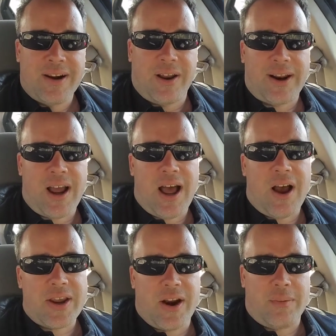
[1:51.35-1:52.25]
you're like,
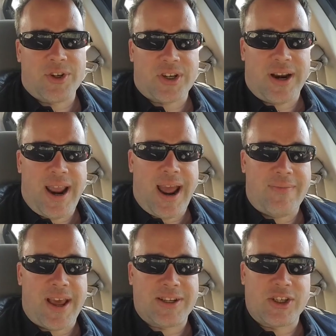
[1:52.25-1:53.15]
oh, you know, I'm just gonna
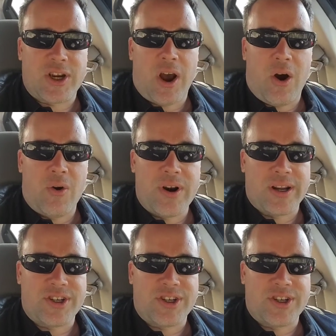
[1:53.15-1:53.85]
have that scone.